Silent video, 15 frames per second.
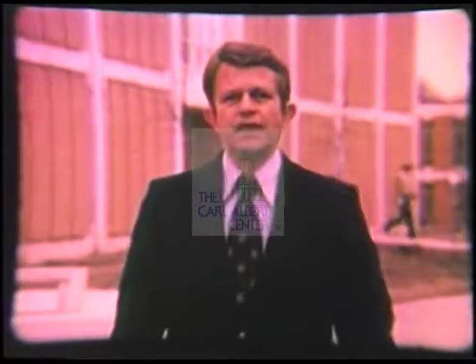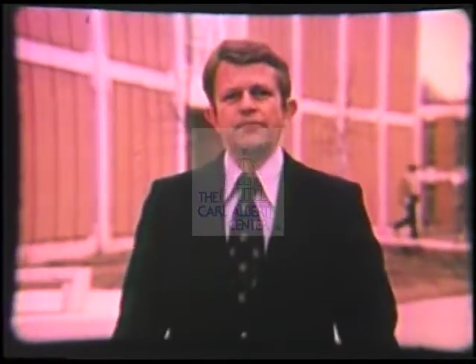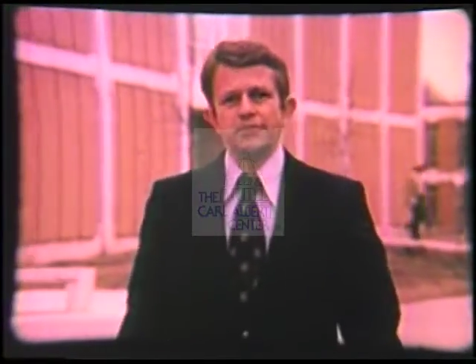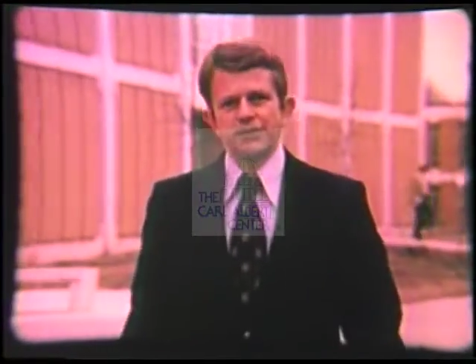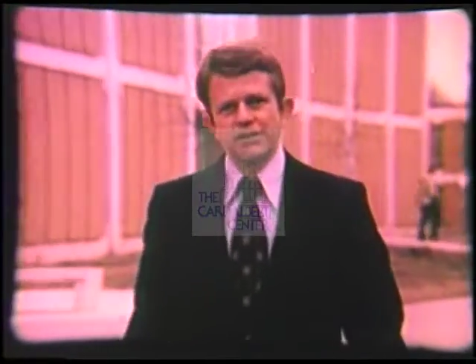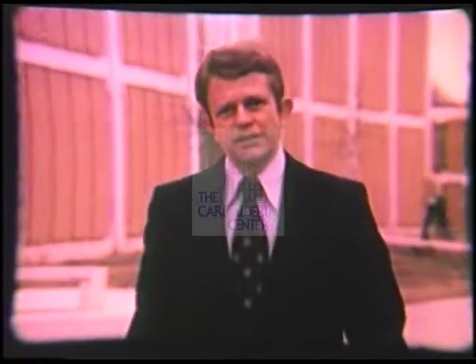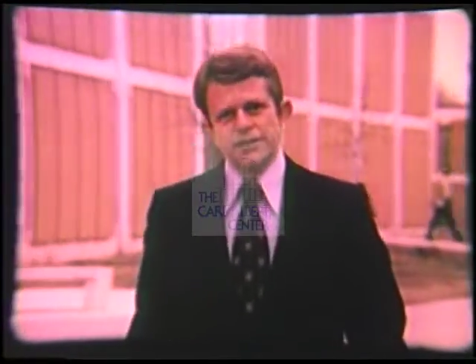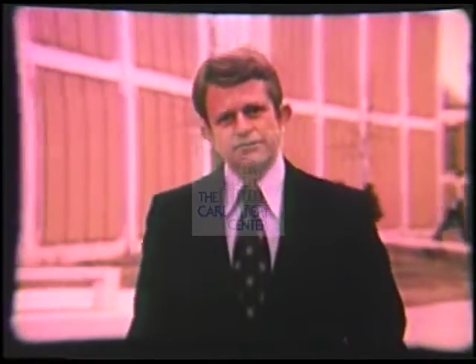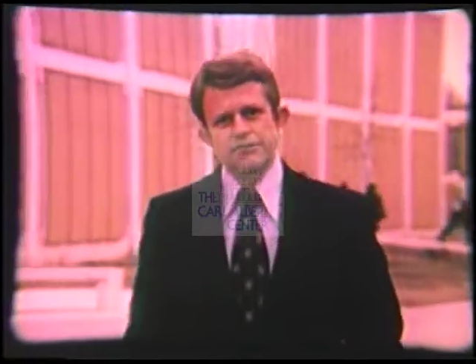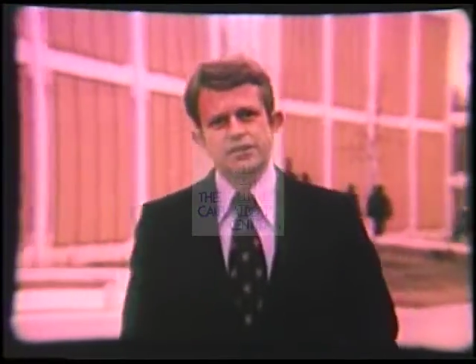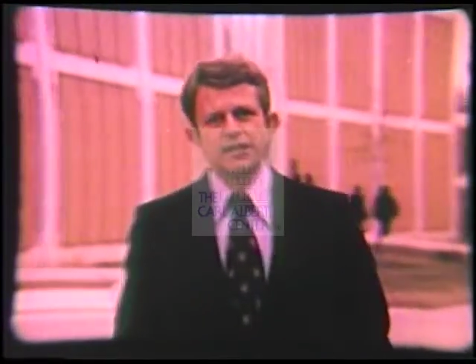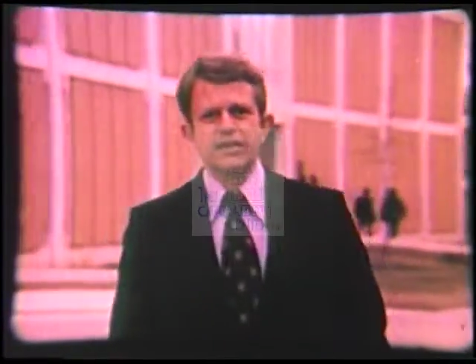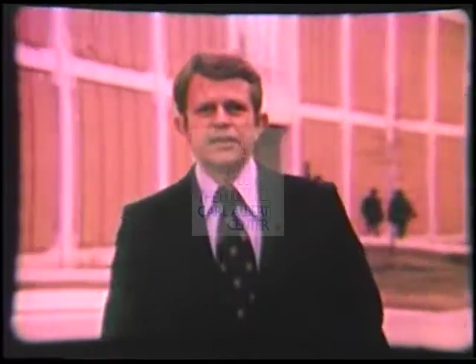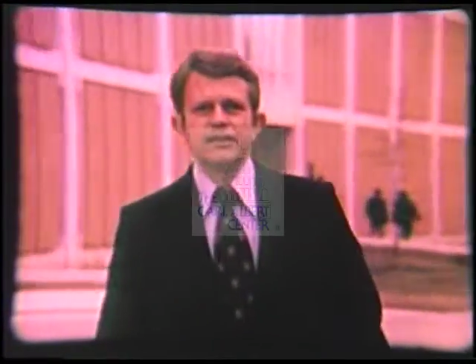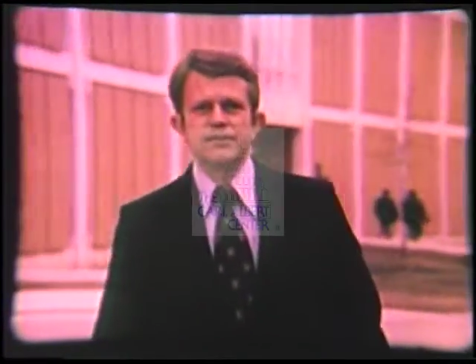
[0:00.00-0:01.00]
I've been in
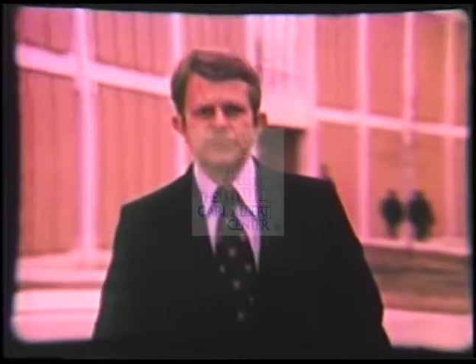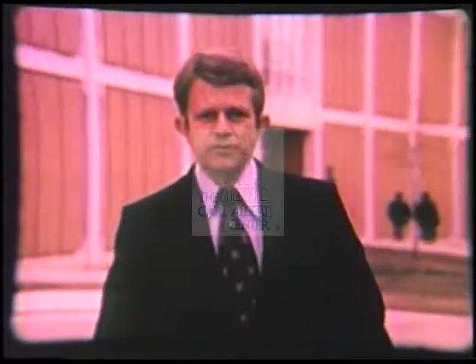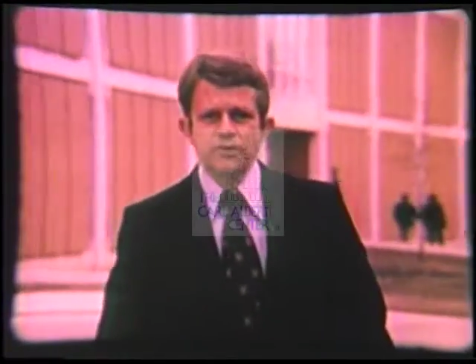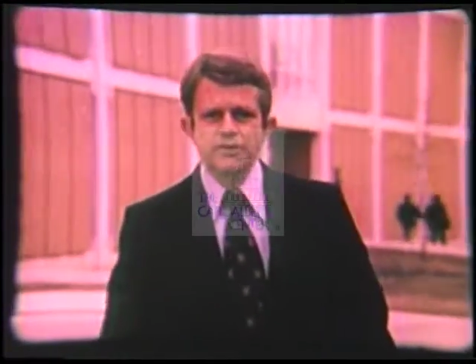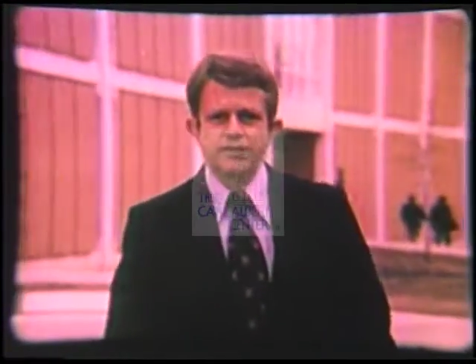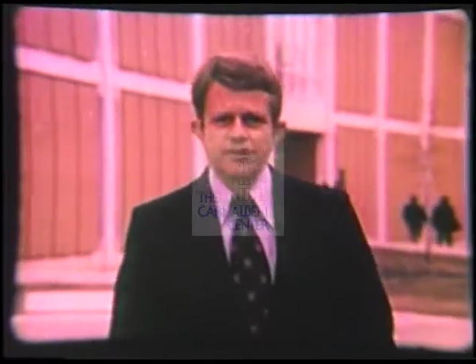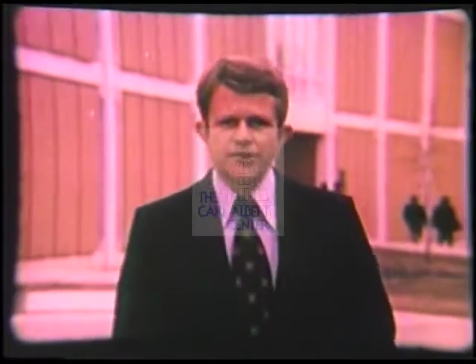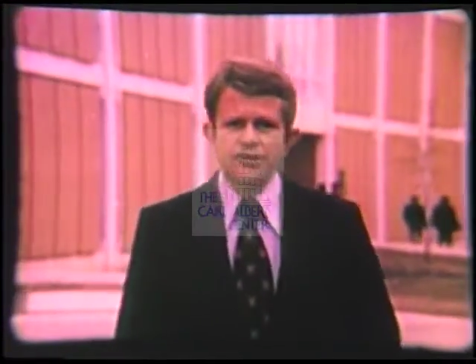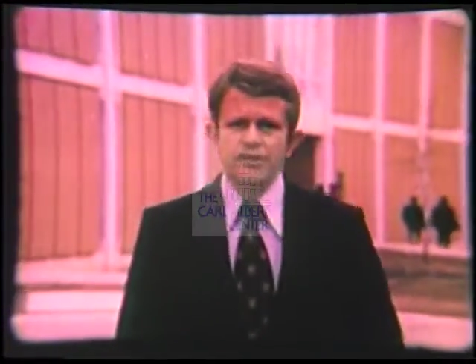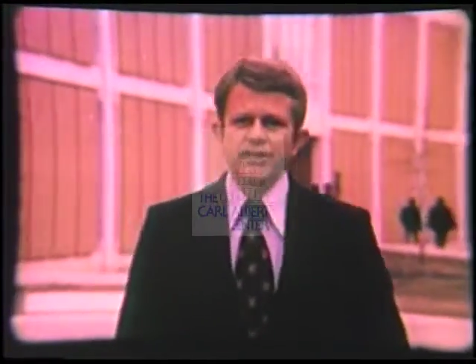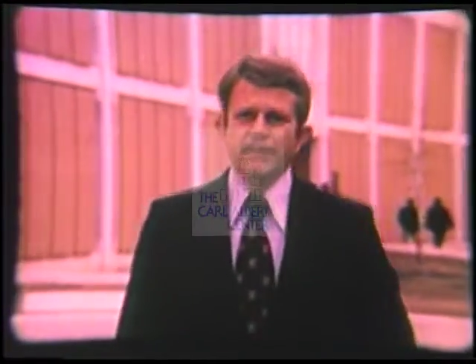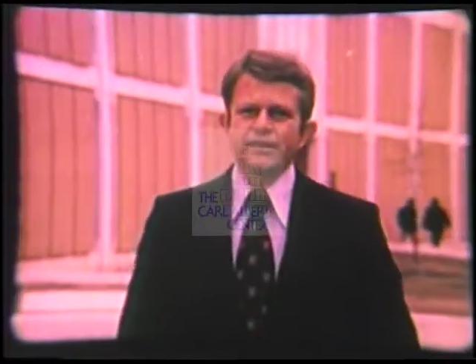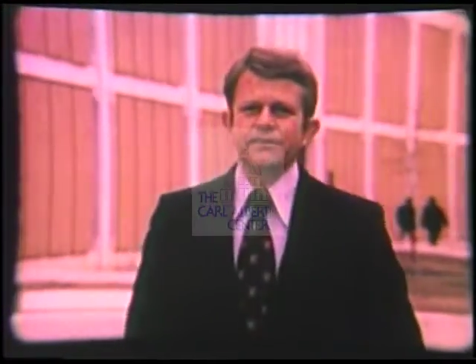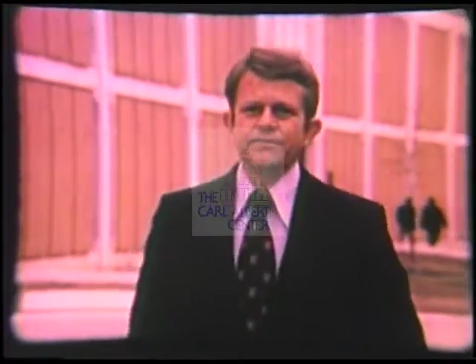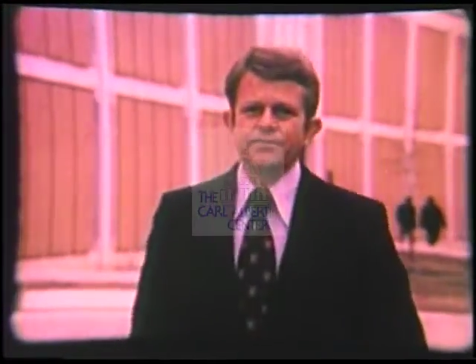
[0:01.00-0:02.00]
every county of North
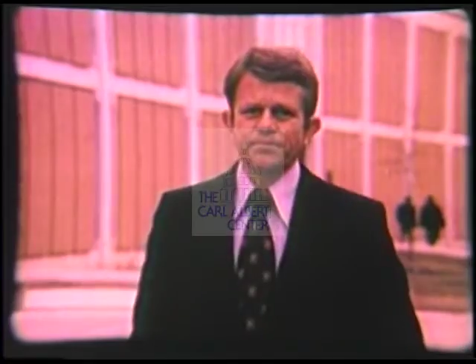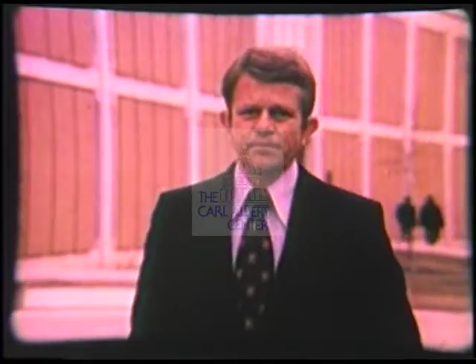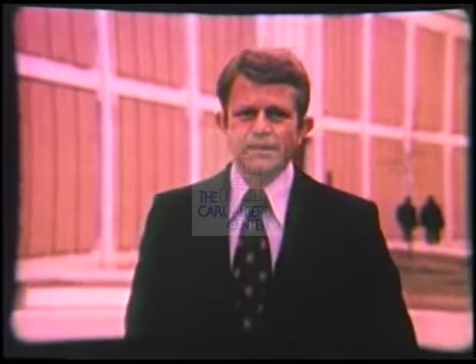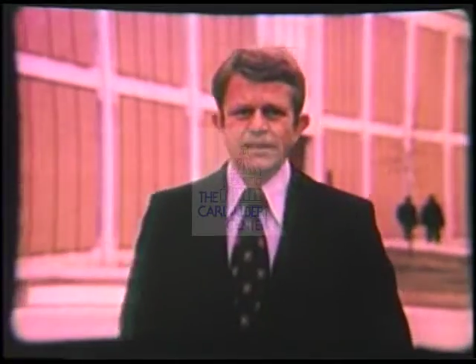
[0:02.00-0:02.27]
Carolina.